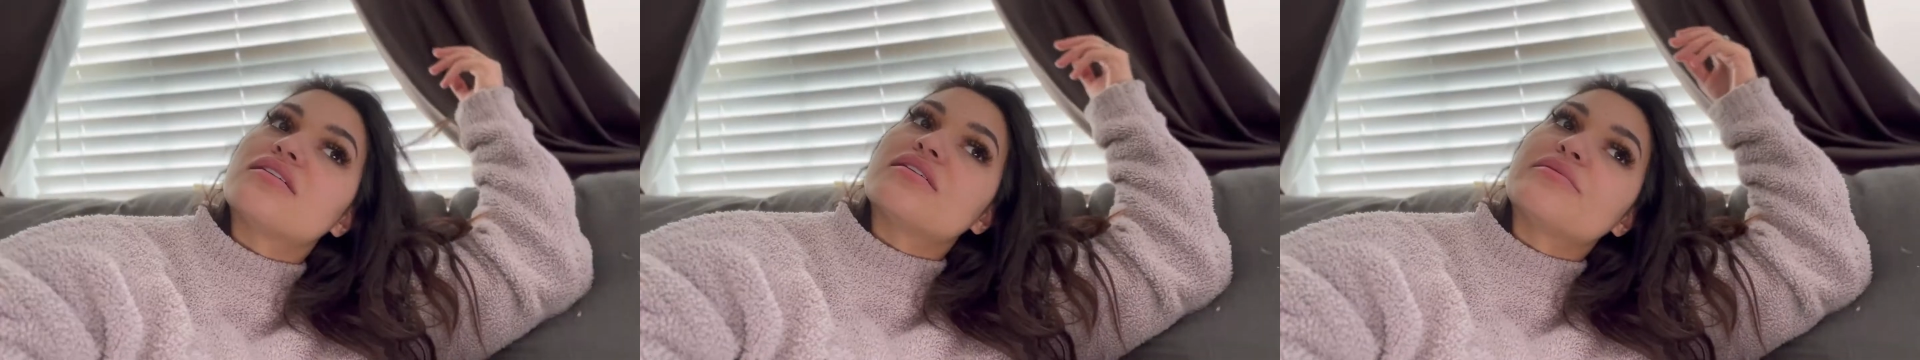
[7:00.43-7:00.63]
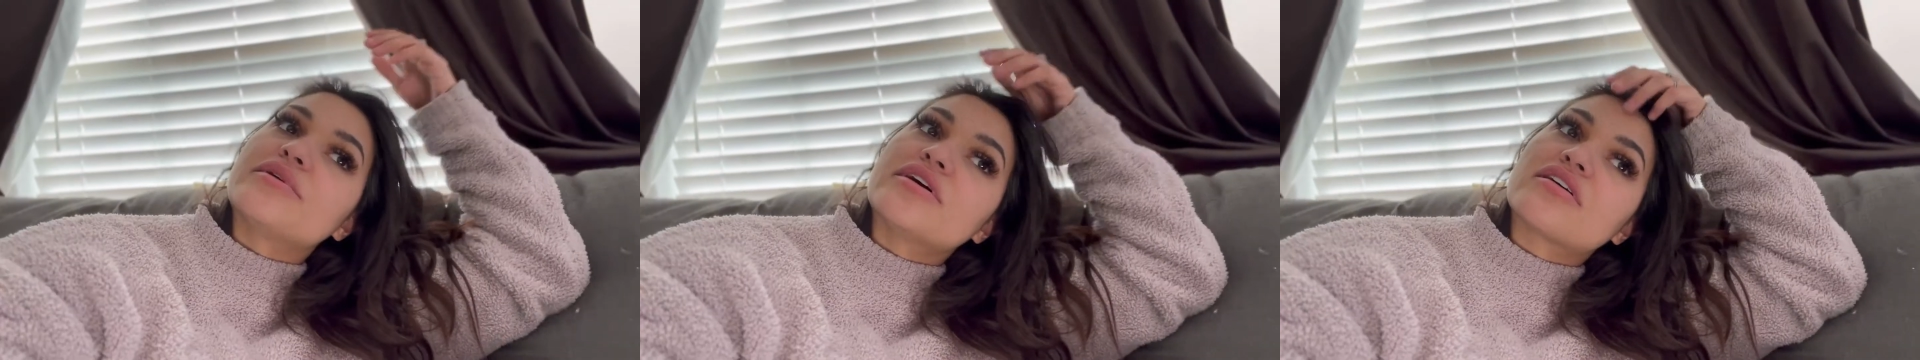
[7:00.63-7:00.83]

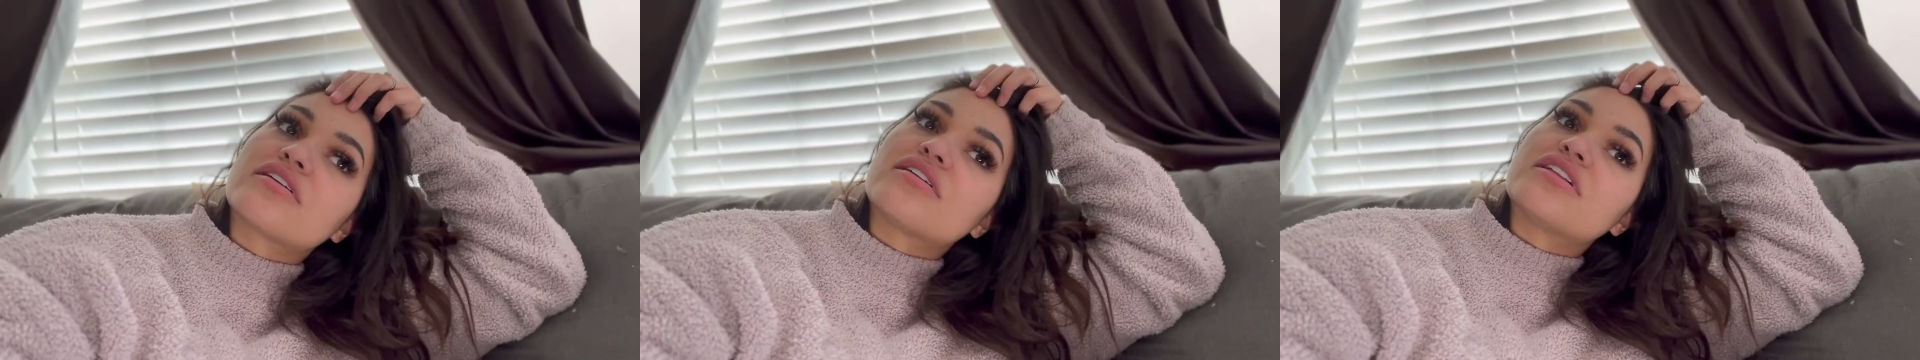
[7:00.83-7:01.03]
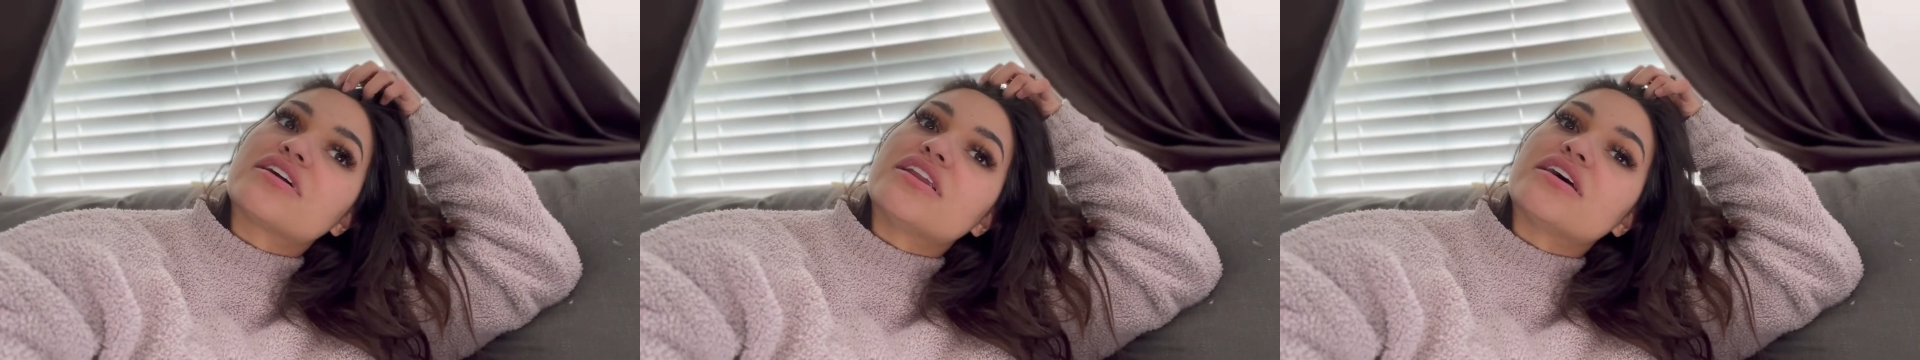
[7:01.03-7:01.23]
maybe I'll
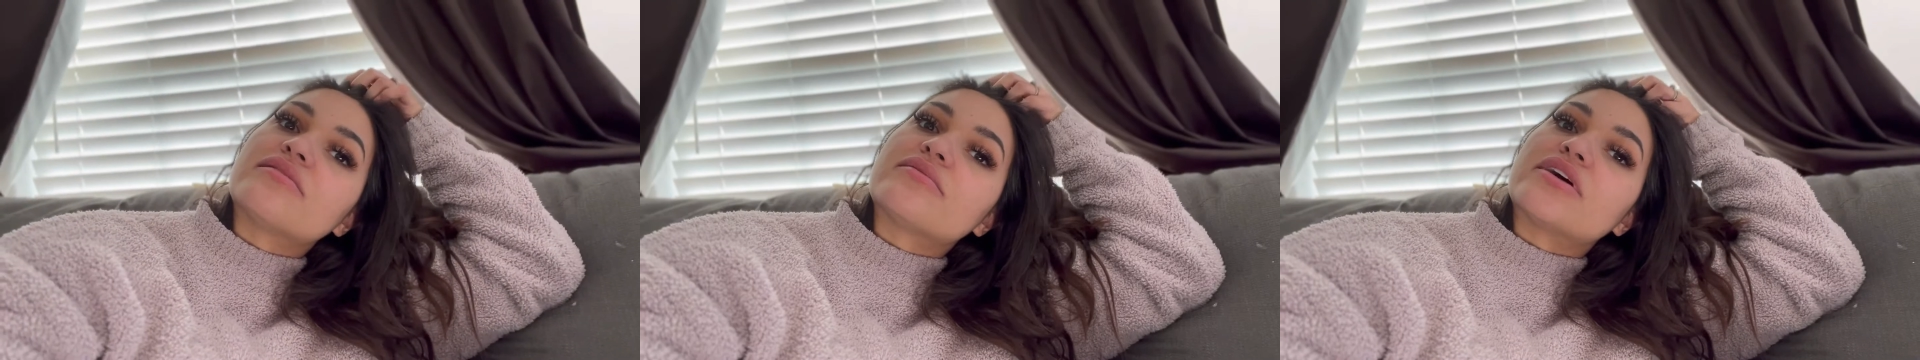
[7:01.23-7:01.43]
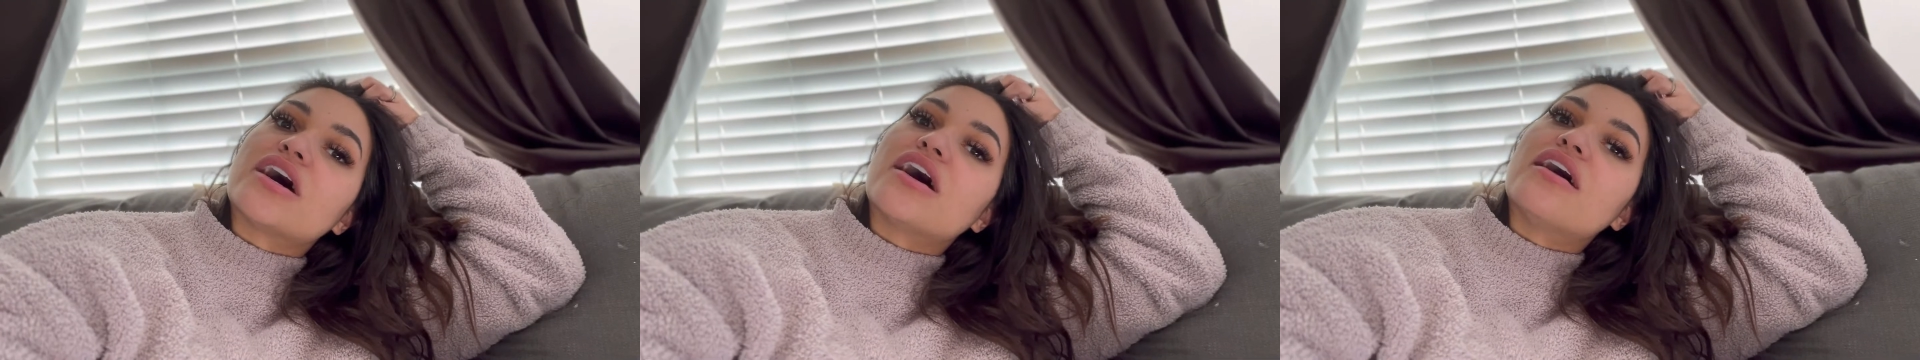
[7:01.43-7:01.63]
clean up
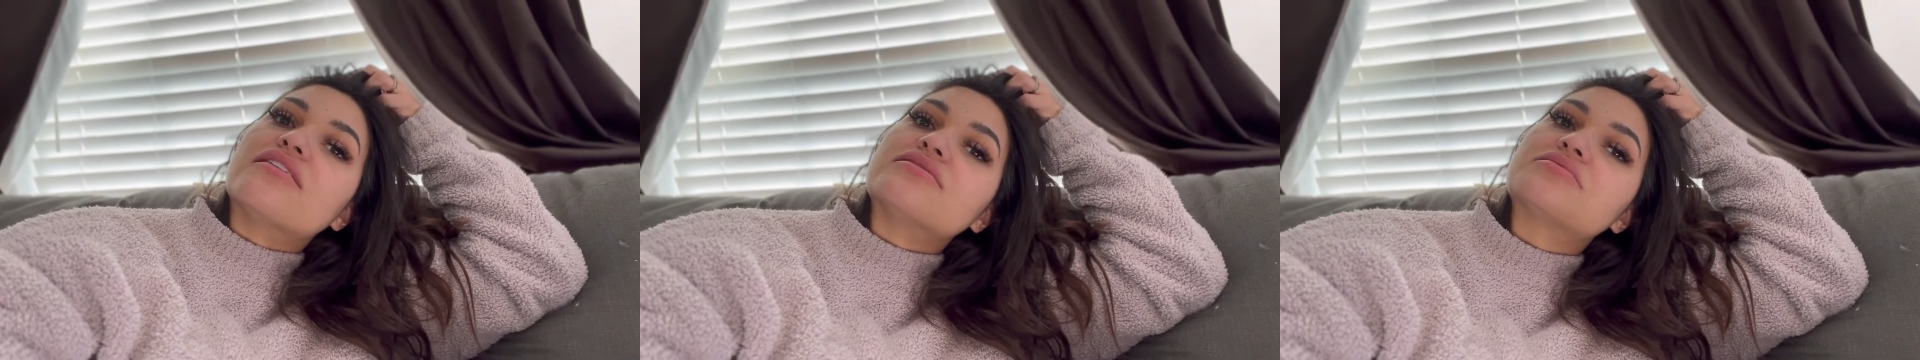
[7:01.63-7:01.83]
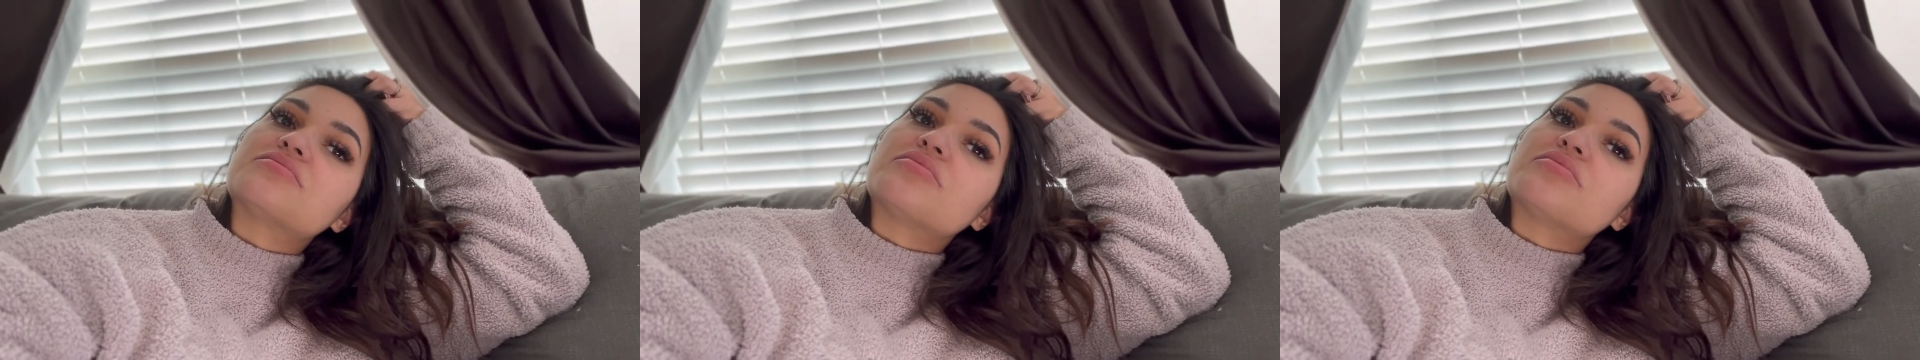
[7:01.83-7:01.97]
the house